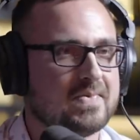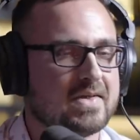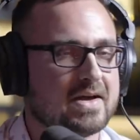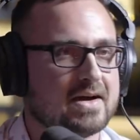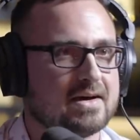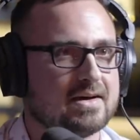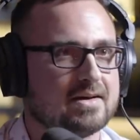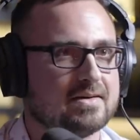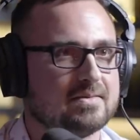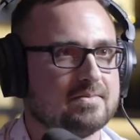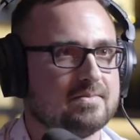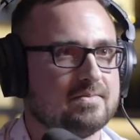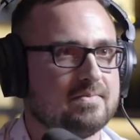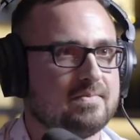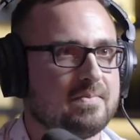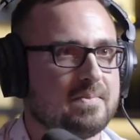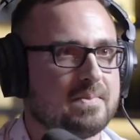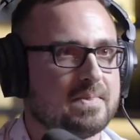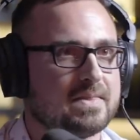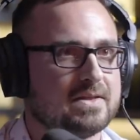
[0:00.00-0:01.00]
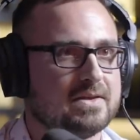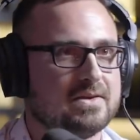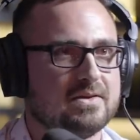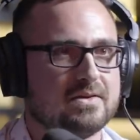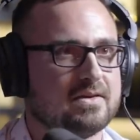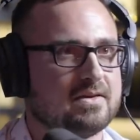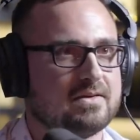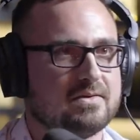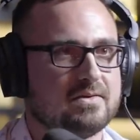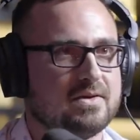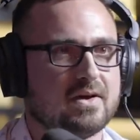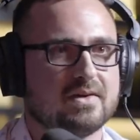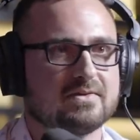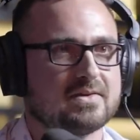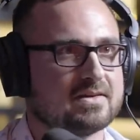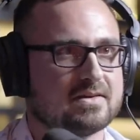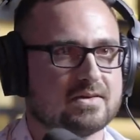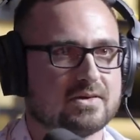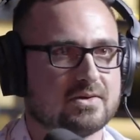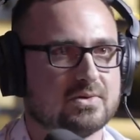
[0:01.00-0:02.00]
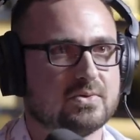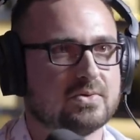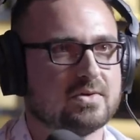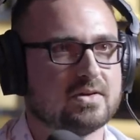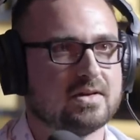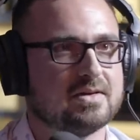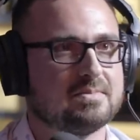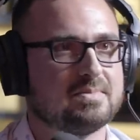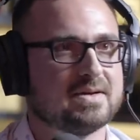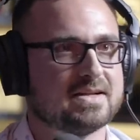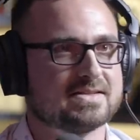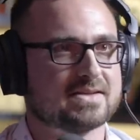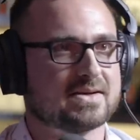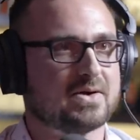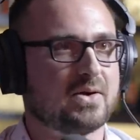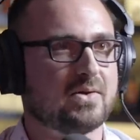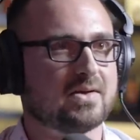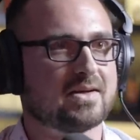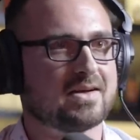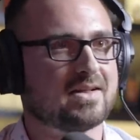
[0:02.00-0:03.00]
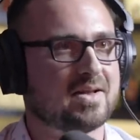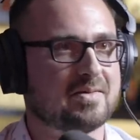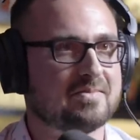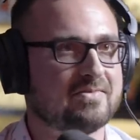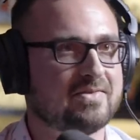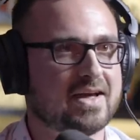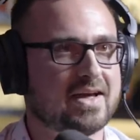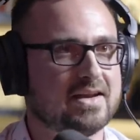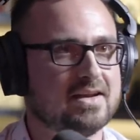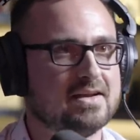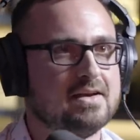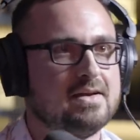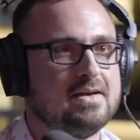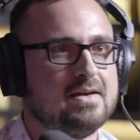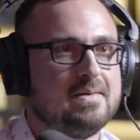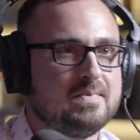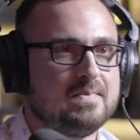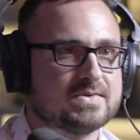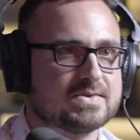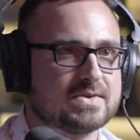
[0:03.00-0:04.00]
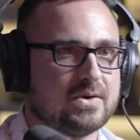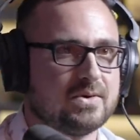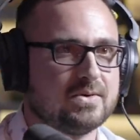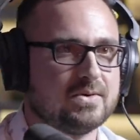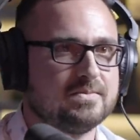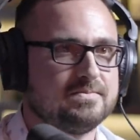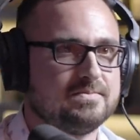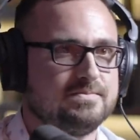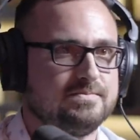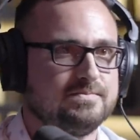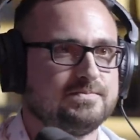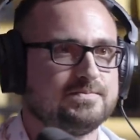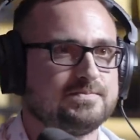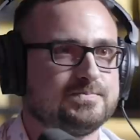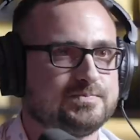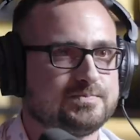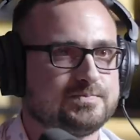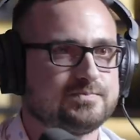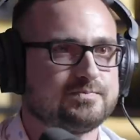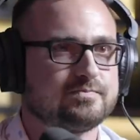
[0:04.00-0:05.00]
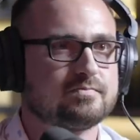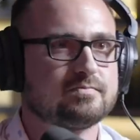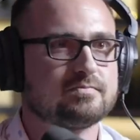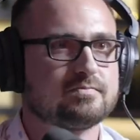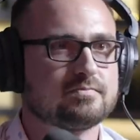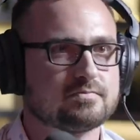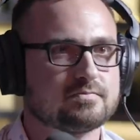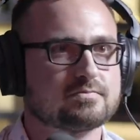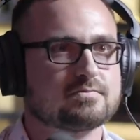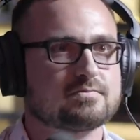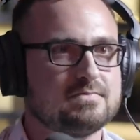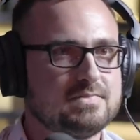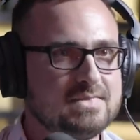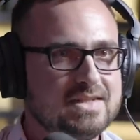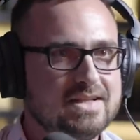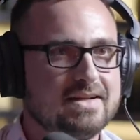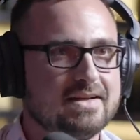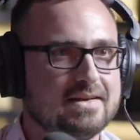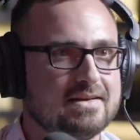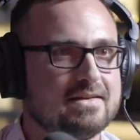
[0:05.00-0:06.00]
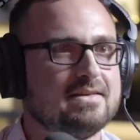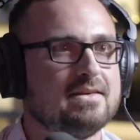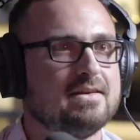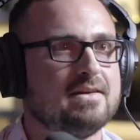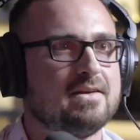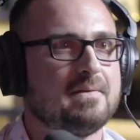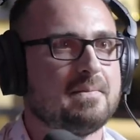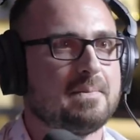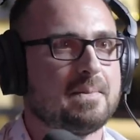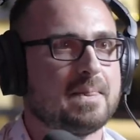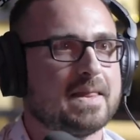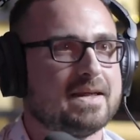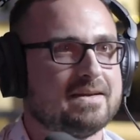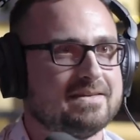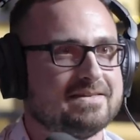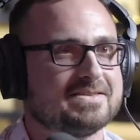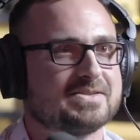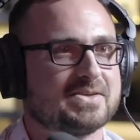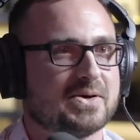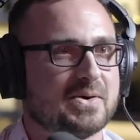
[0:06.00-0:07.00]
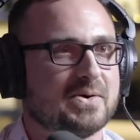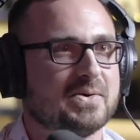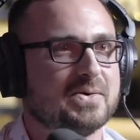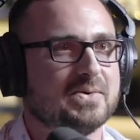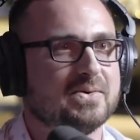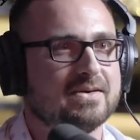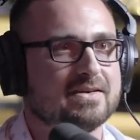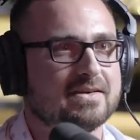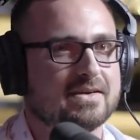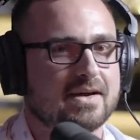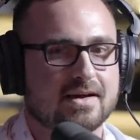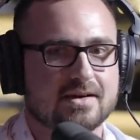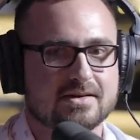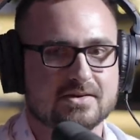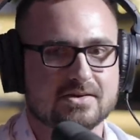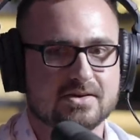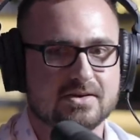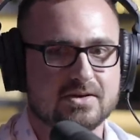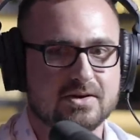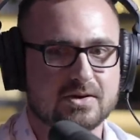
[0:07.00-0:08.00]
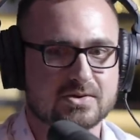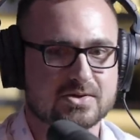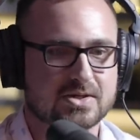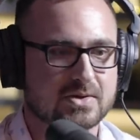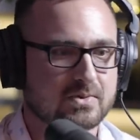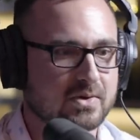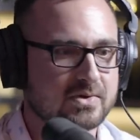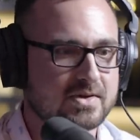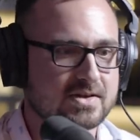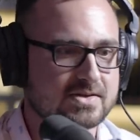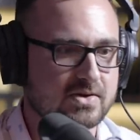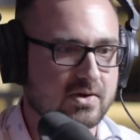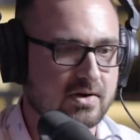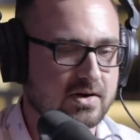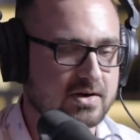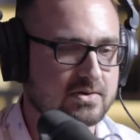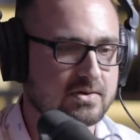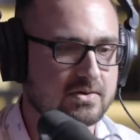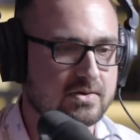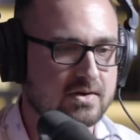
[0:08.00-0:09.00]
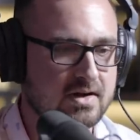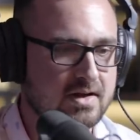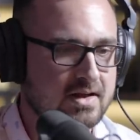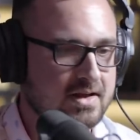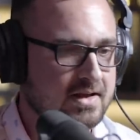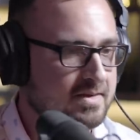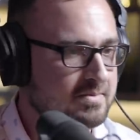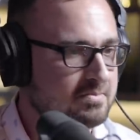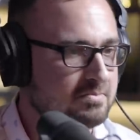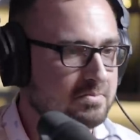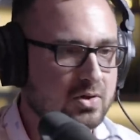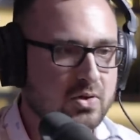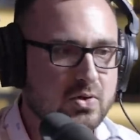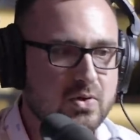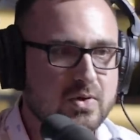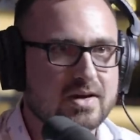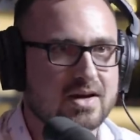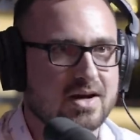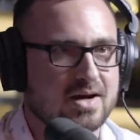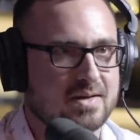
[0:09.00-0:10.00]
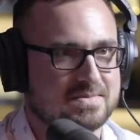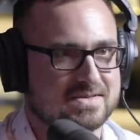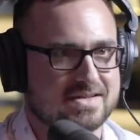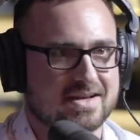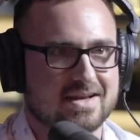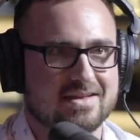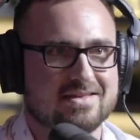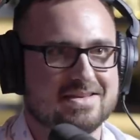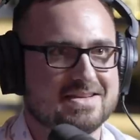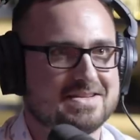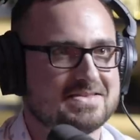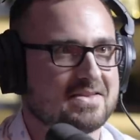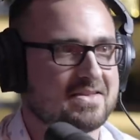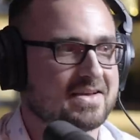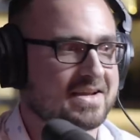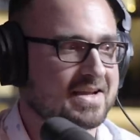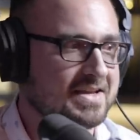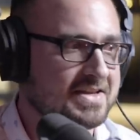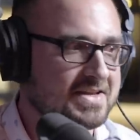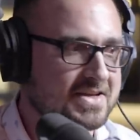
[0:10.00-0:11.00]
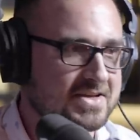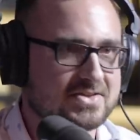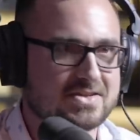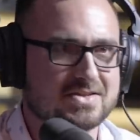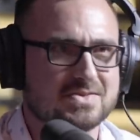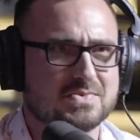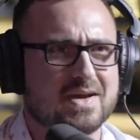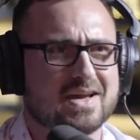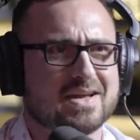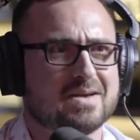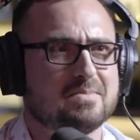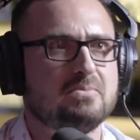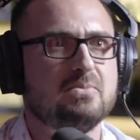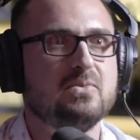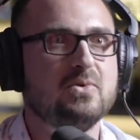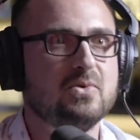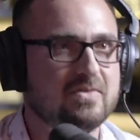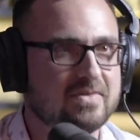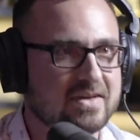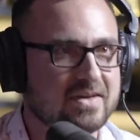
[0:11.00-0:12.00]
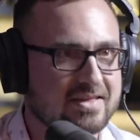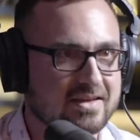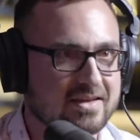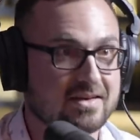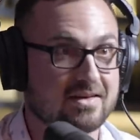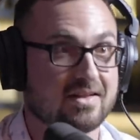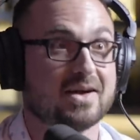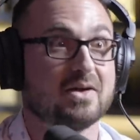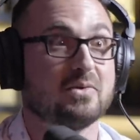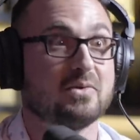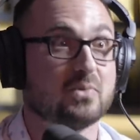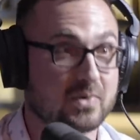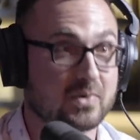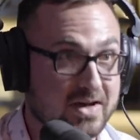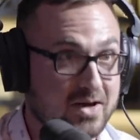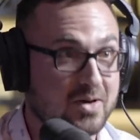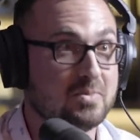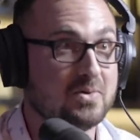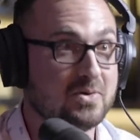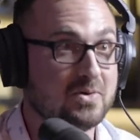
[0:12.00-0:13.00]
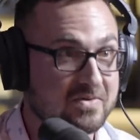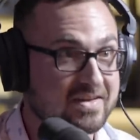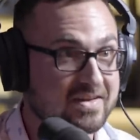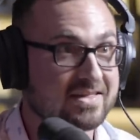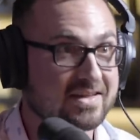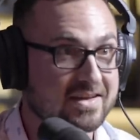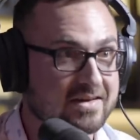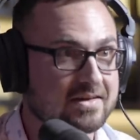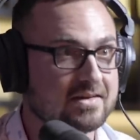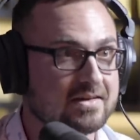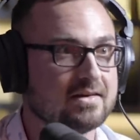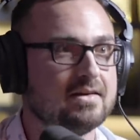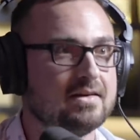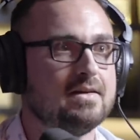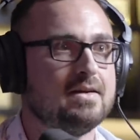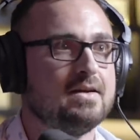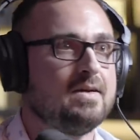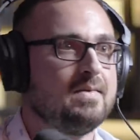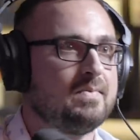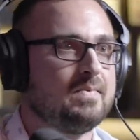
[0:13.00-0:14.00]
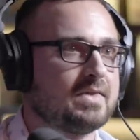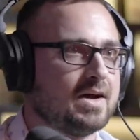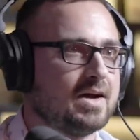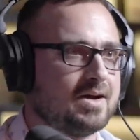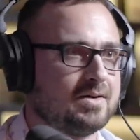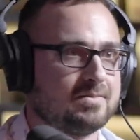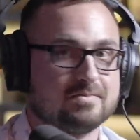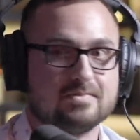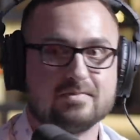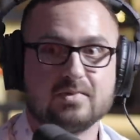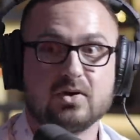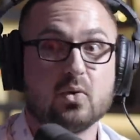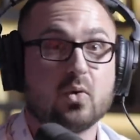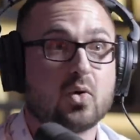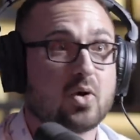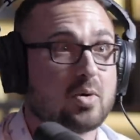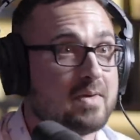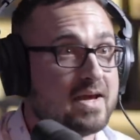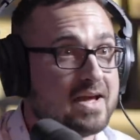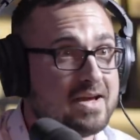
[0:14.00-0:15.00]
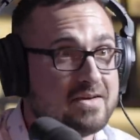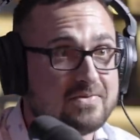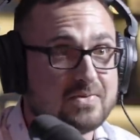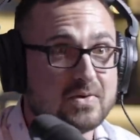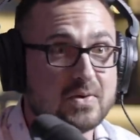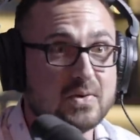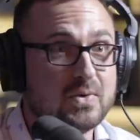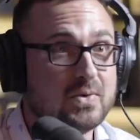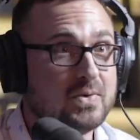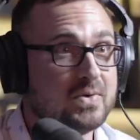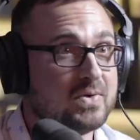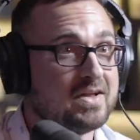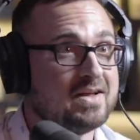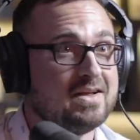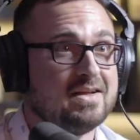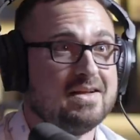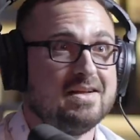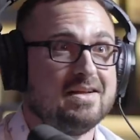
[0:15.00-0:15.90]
Um, you, you have to Google it. Pensacola Club Fed. Pensacola so, Club Fed. That's your cue, Aiden. So, uh, you know, she wrote this article, blew it up, said, these are the conditions. We had a movie theater, like a real movie theater, mm. um, gourmet food,